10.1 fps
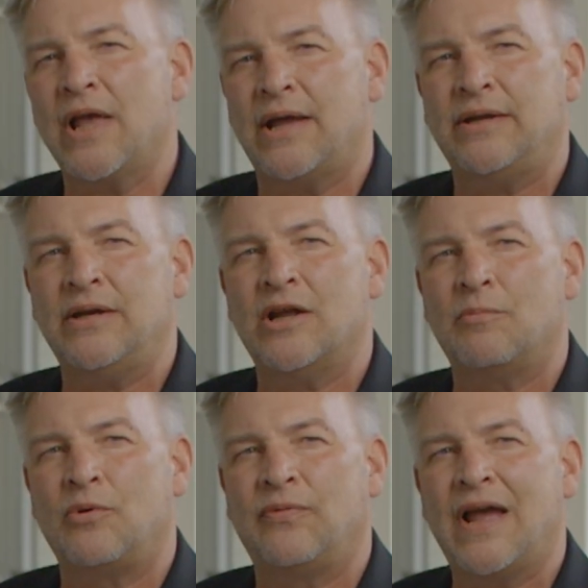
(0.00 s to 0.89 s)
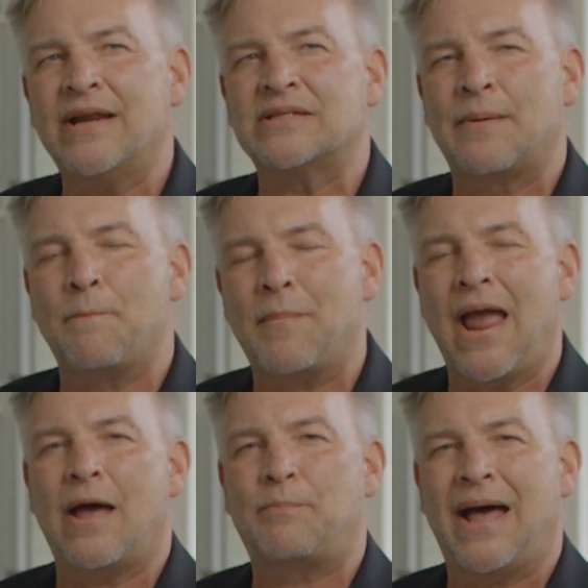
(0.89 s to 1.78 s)
ID number, that is a
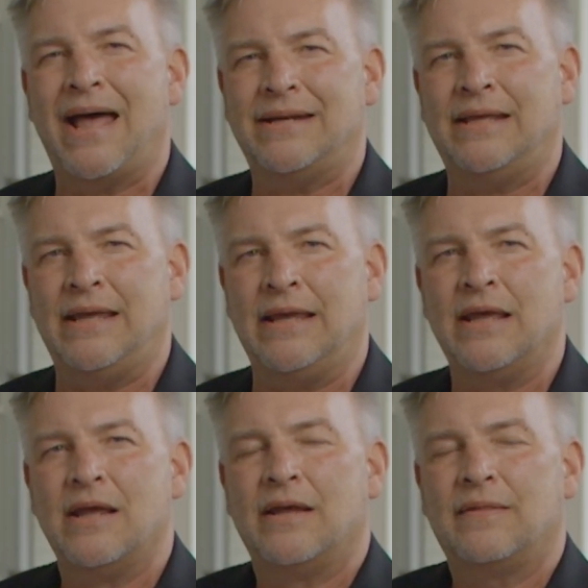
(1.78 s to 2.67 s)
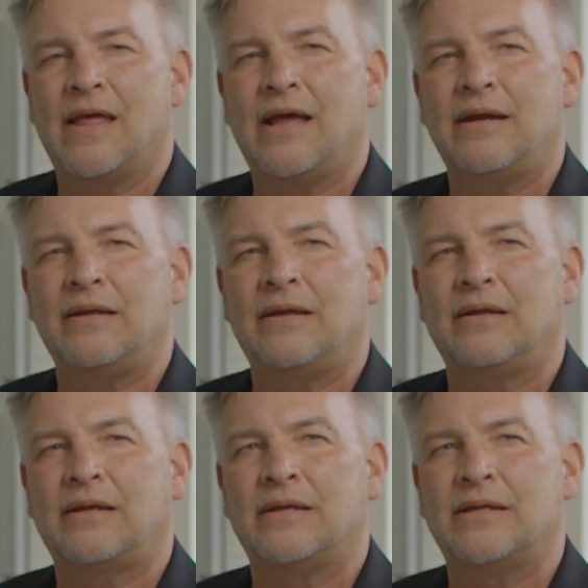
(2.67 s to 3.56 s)
map ID. That
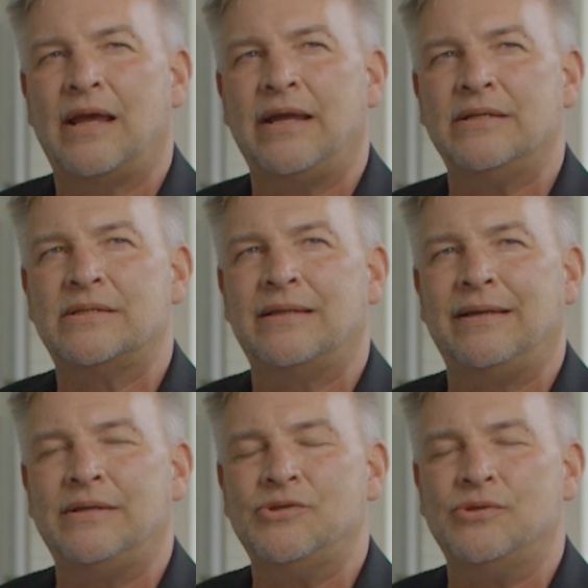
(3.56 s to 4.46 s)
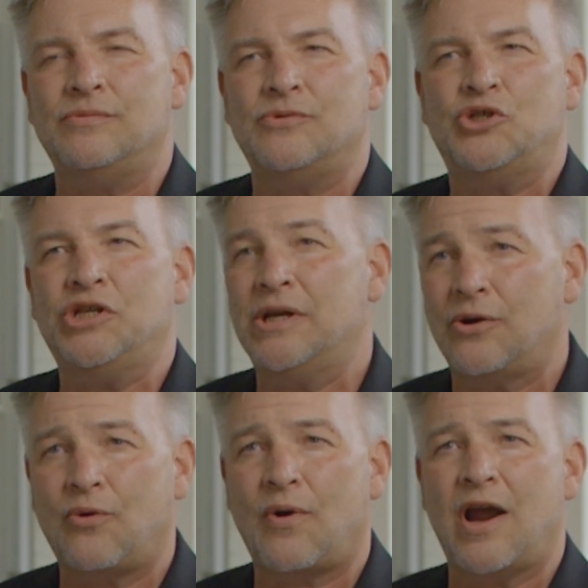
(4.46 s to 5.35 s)
contains the
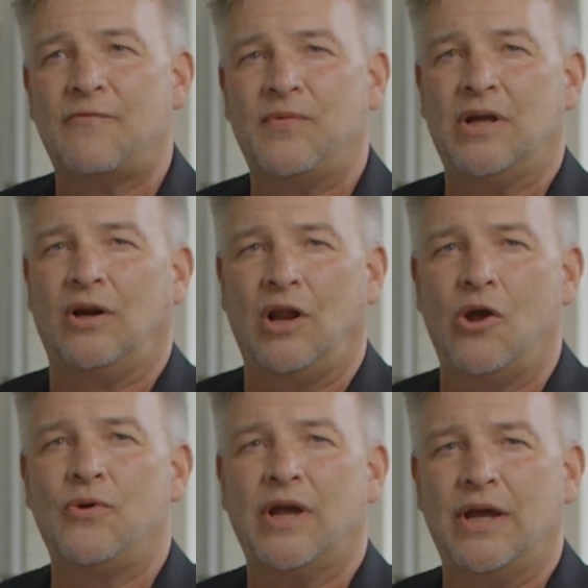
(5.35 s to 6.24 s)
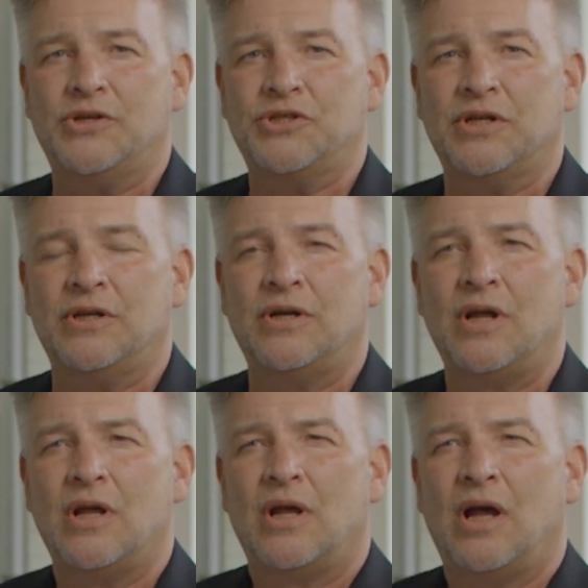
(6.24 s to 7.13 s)
geographic location
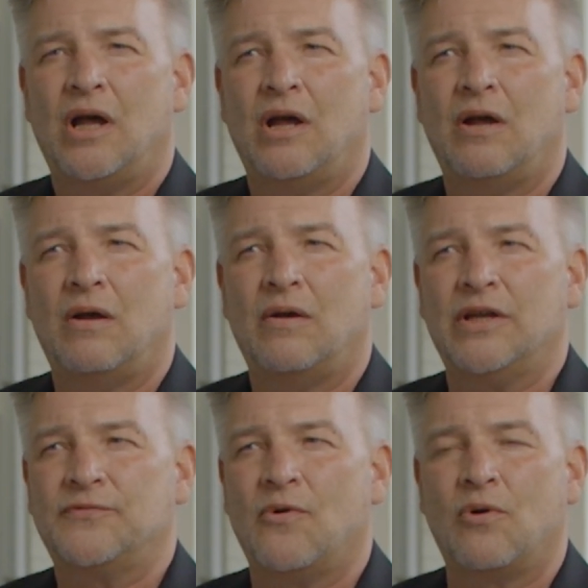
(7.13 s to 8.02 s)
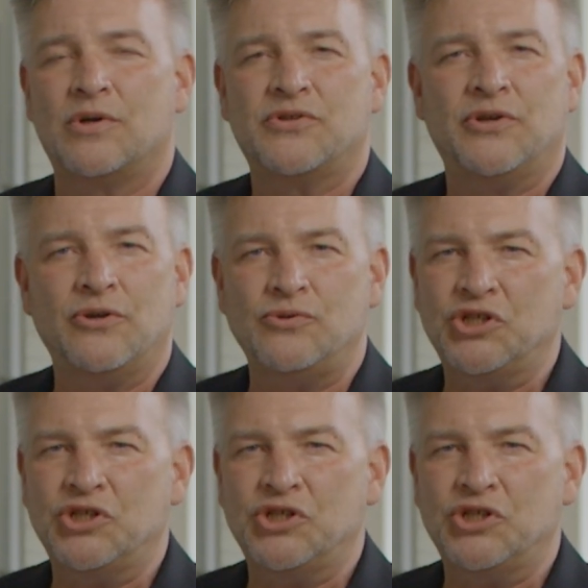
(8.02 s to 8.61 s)
as far as the new